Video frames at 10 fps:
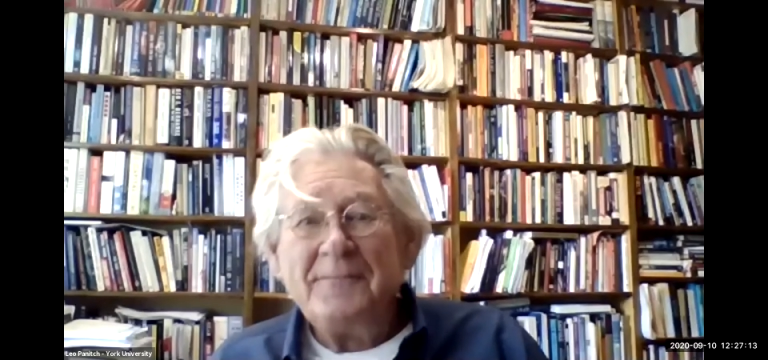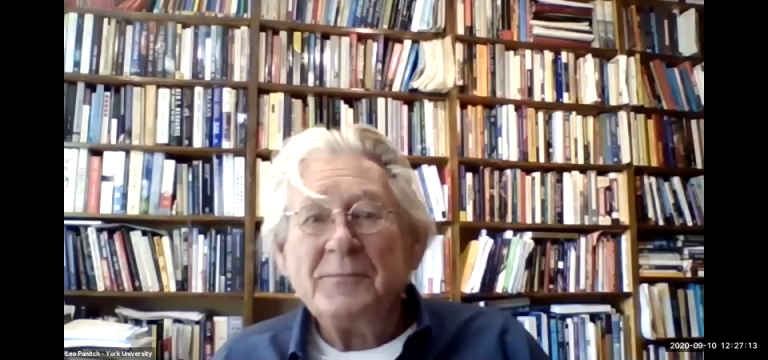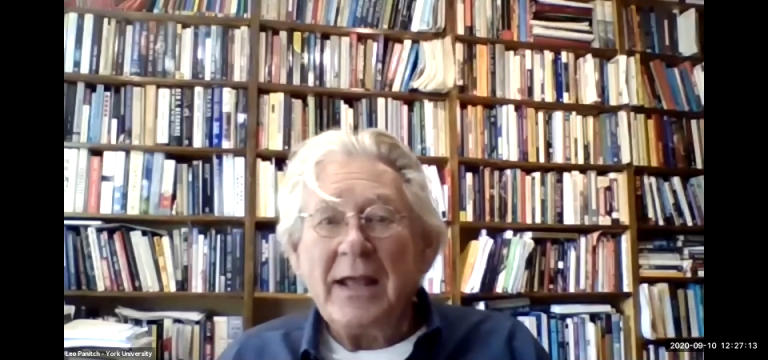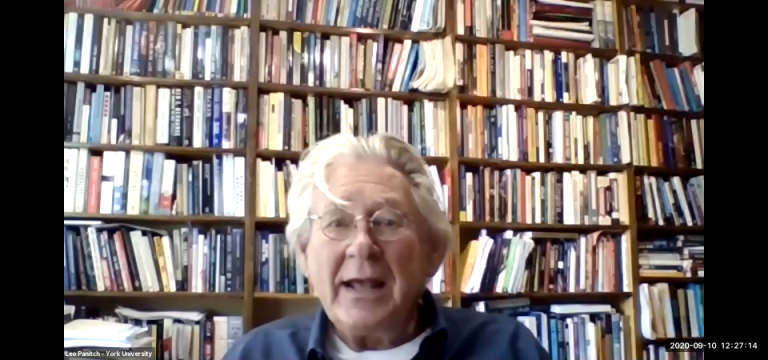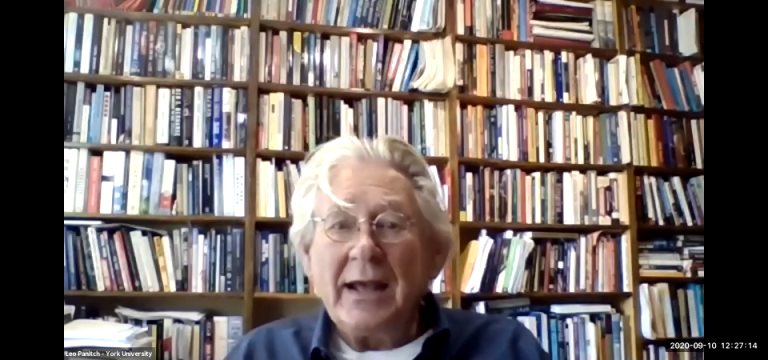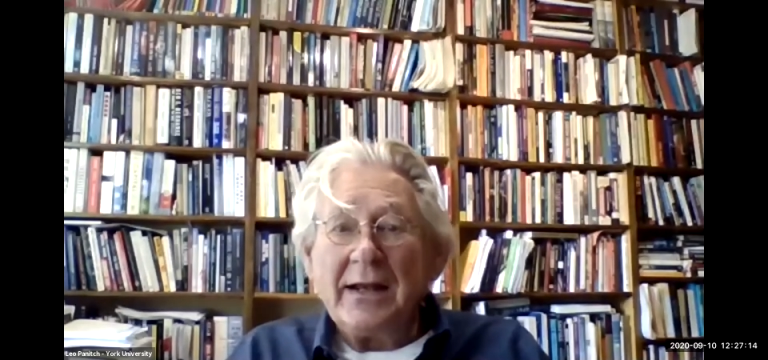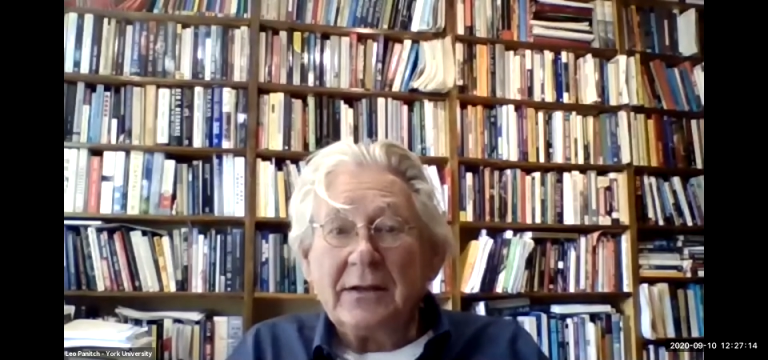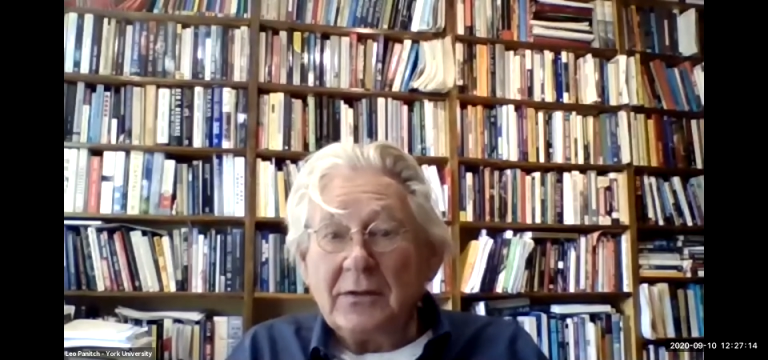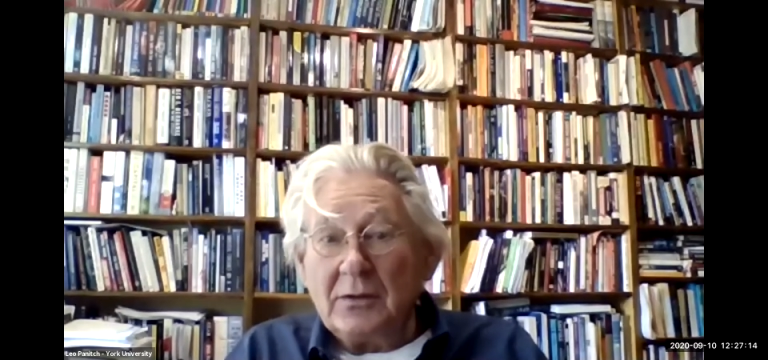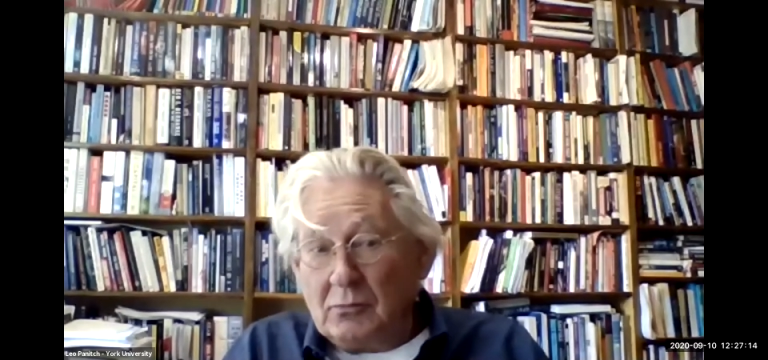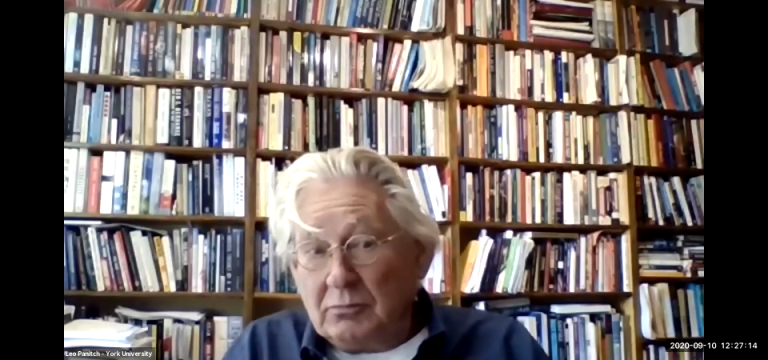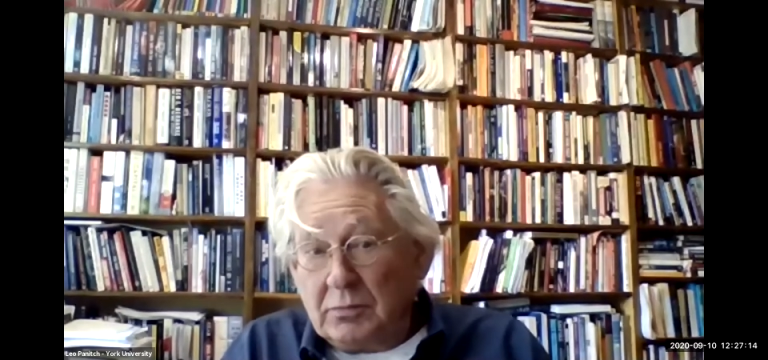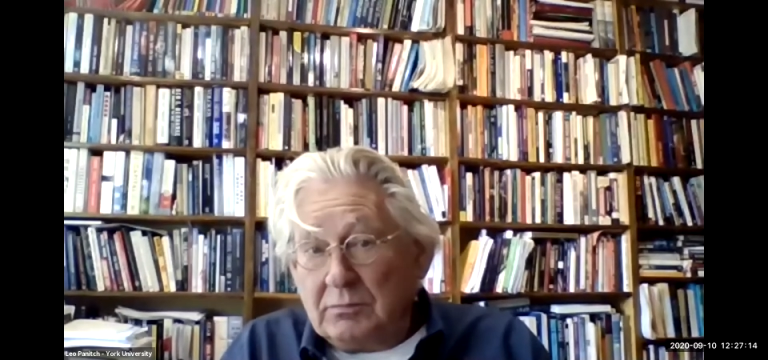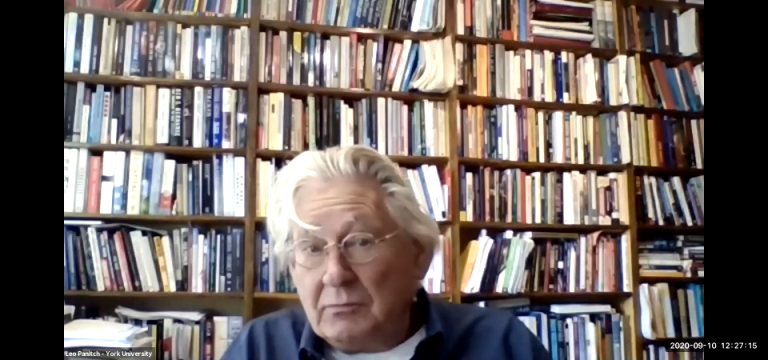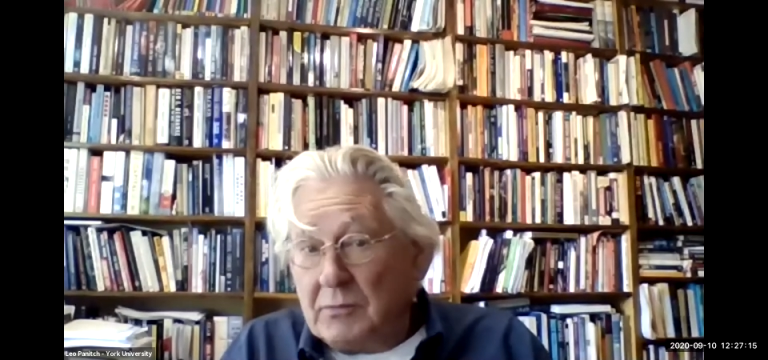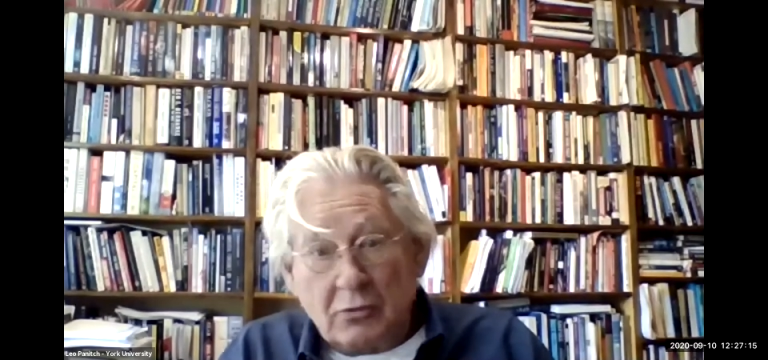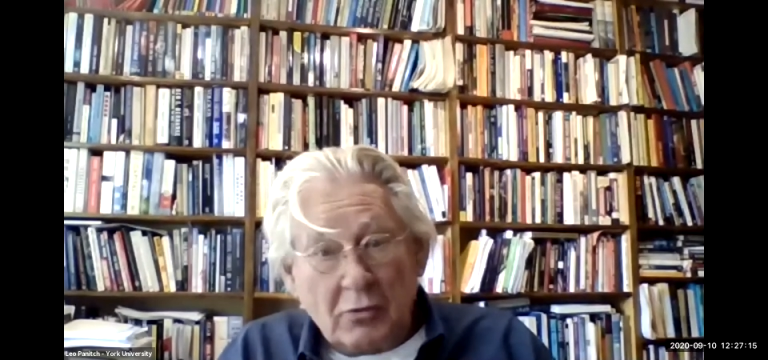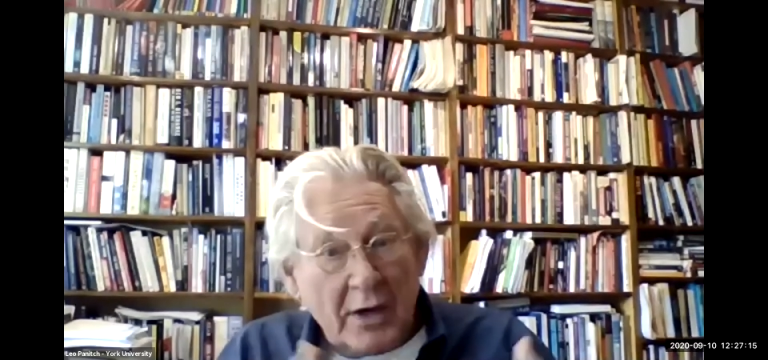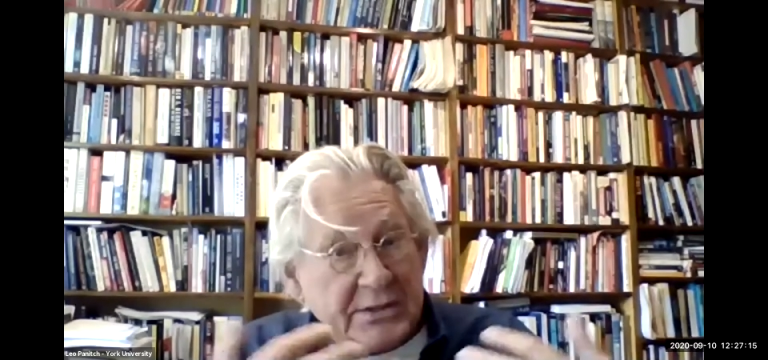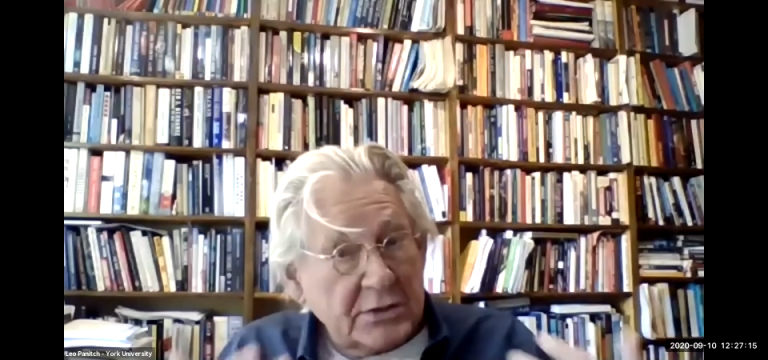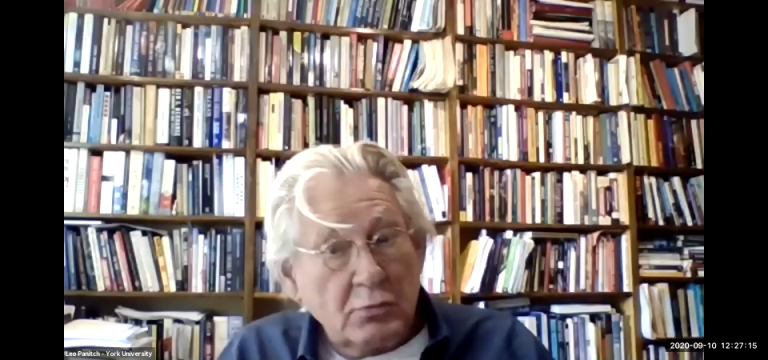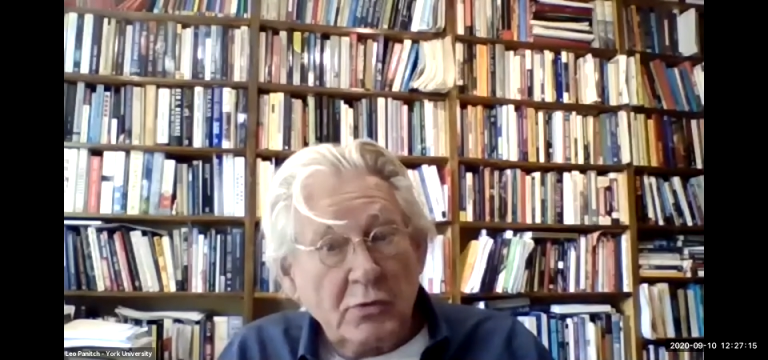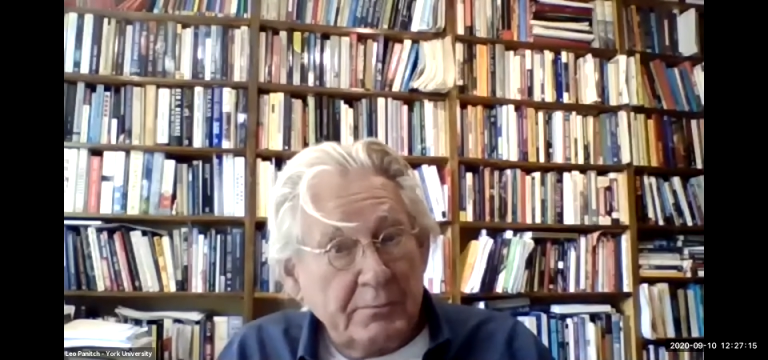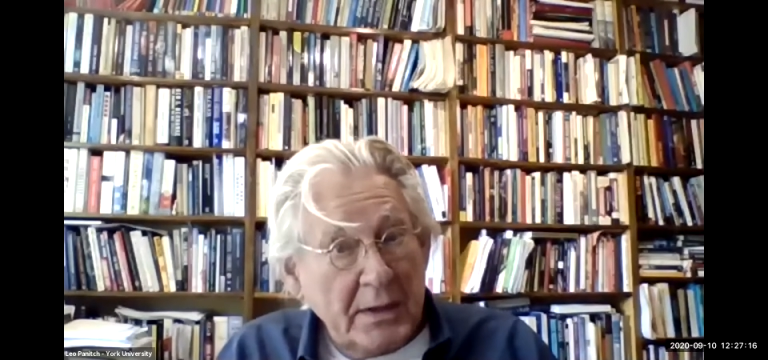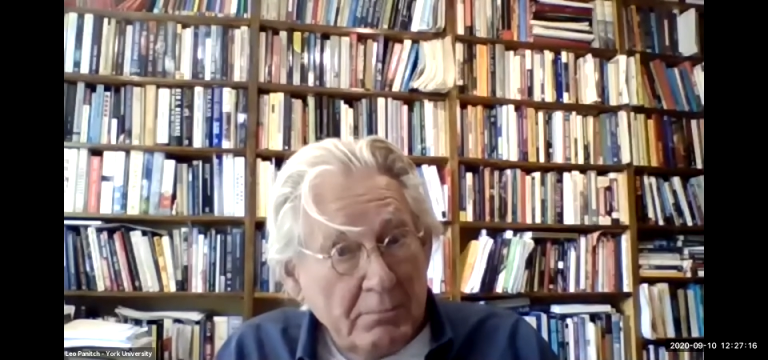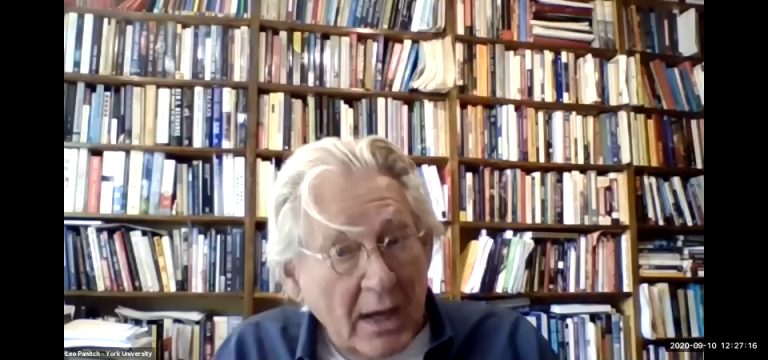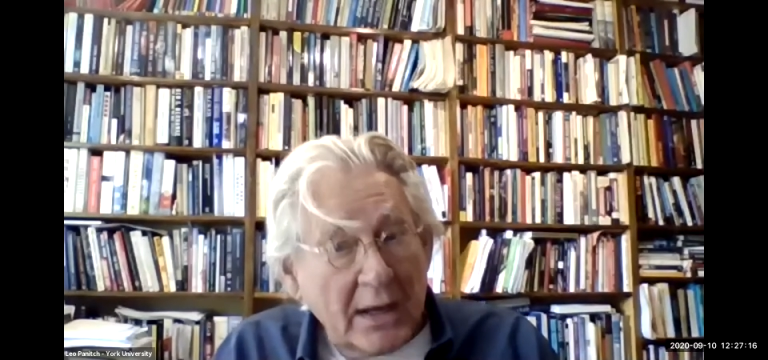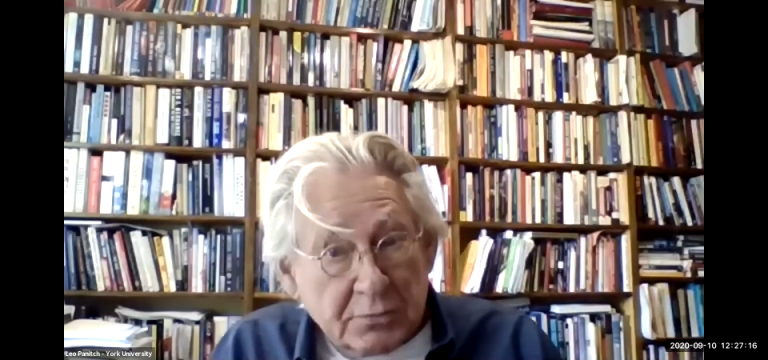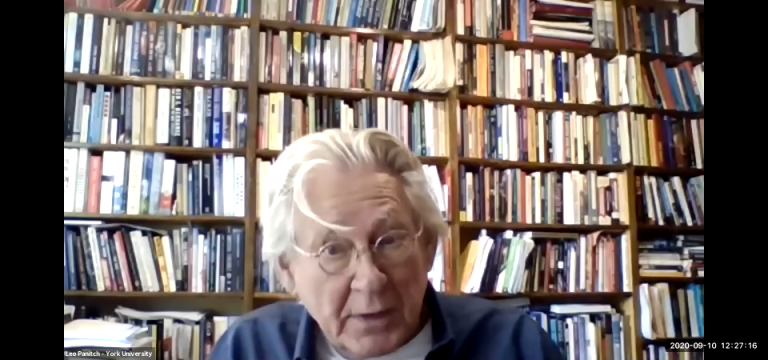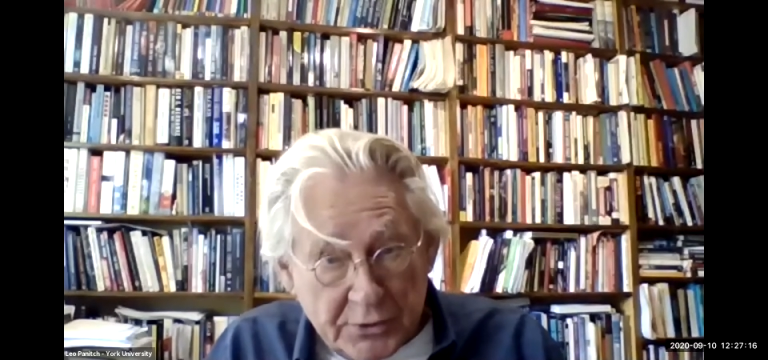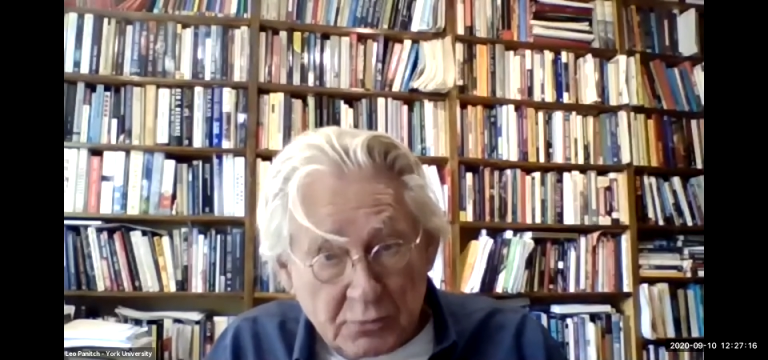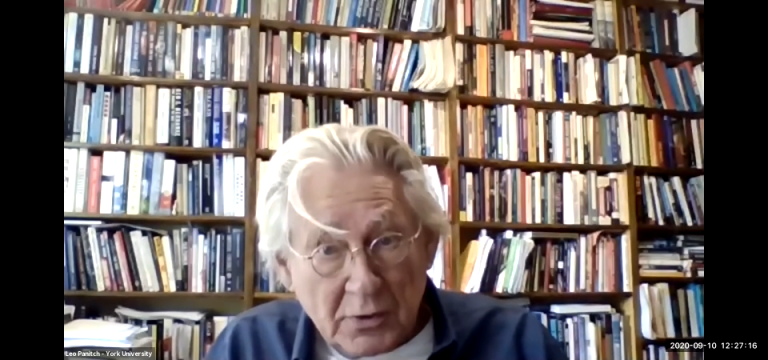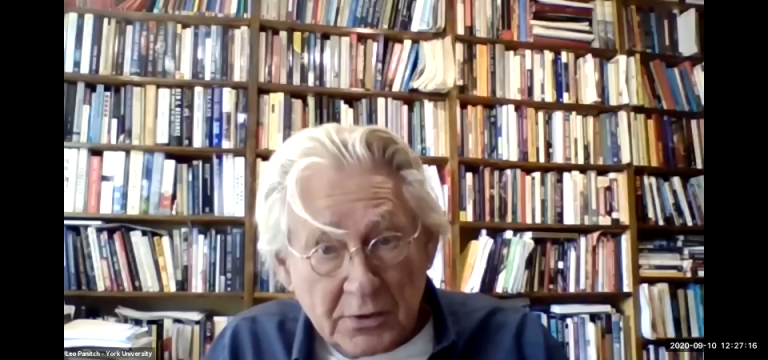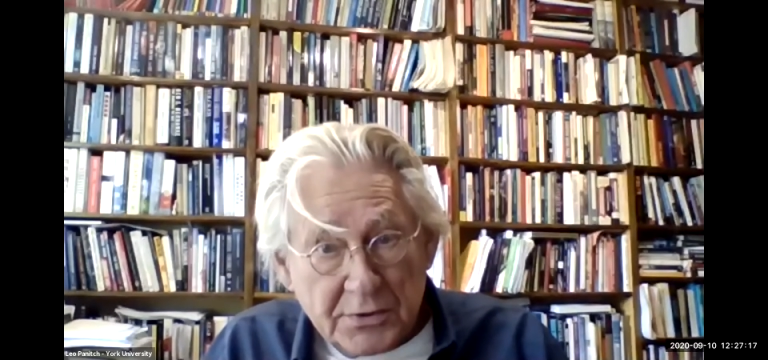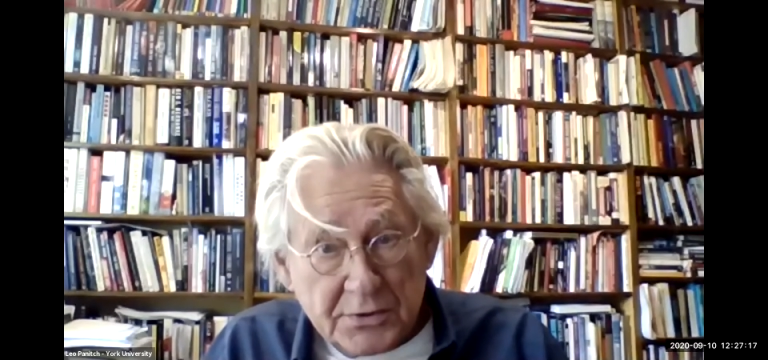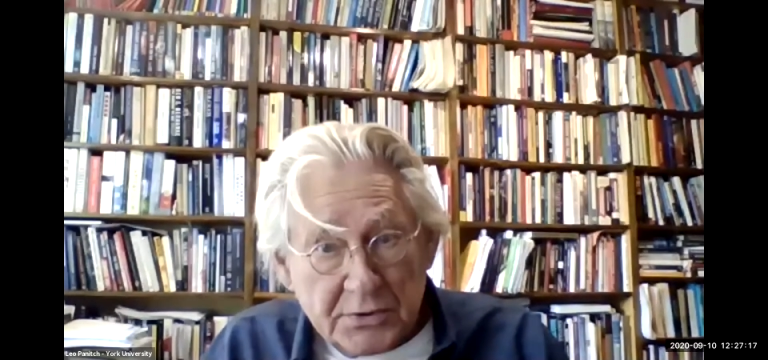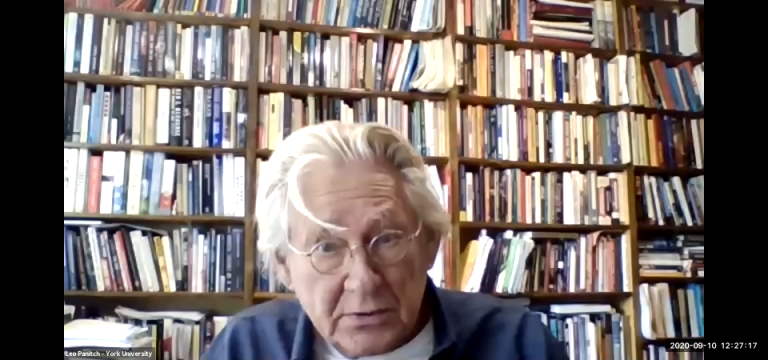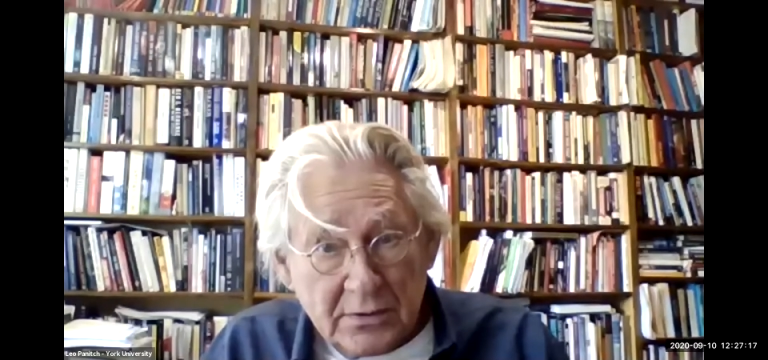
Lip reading: And the crisis would be much, much worse